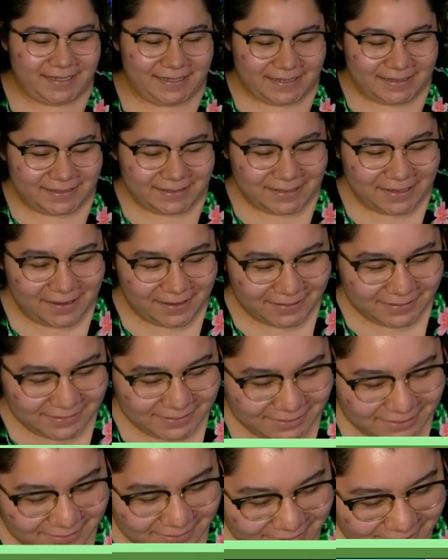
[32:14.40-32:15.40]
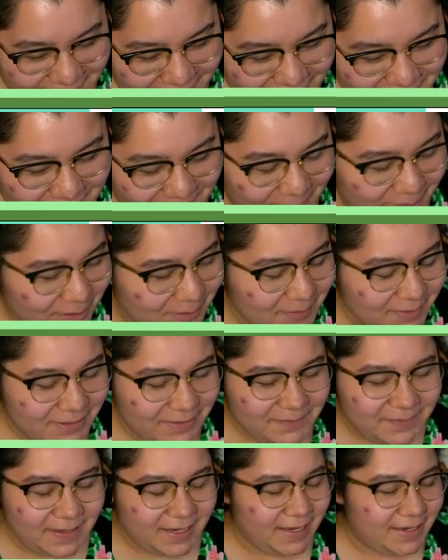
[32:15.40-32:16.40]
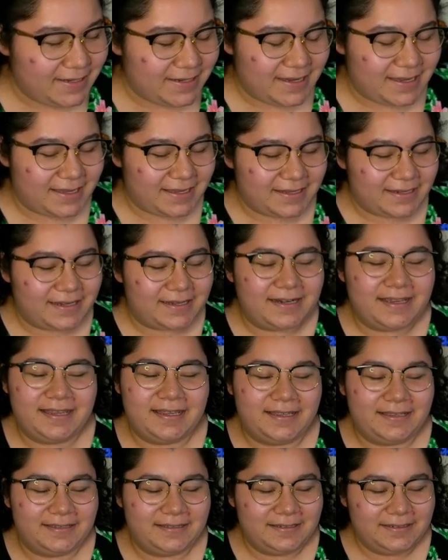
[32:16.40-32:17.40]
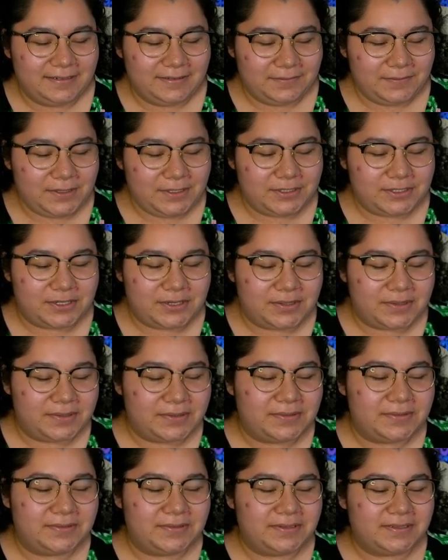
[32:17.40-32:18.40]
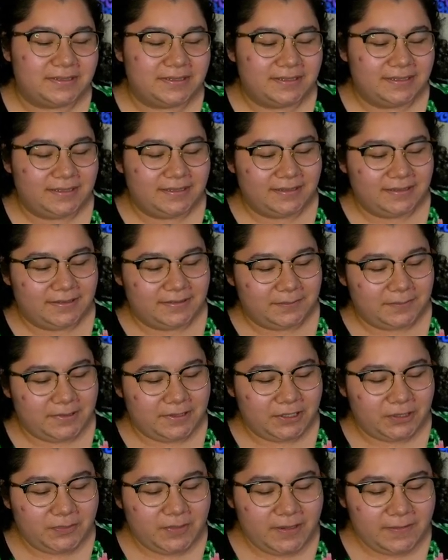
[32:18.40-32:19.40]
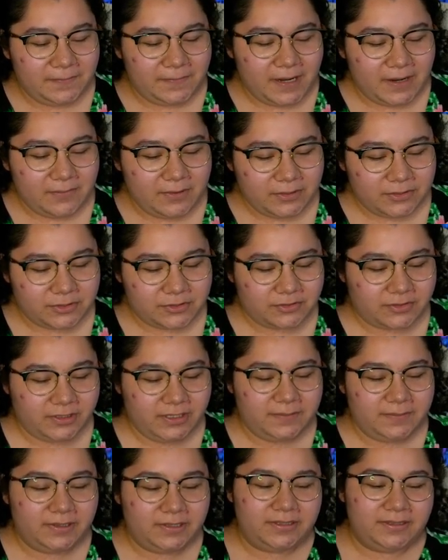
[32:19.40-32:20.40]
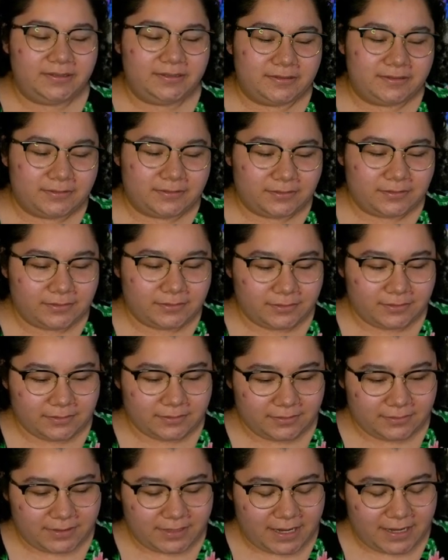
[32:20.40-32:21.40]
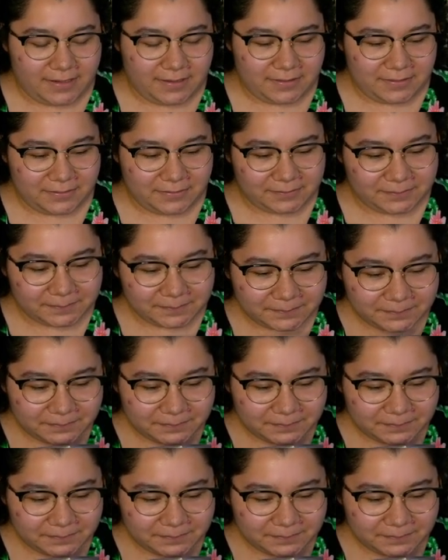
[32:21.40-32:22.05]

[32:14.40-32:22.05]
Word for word: As long as it's not a permanent ban, nah. We joke. But you're my favorite streamer? Thank you.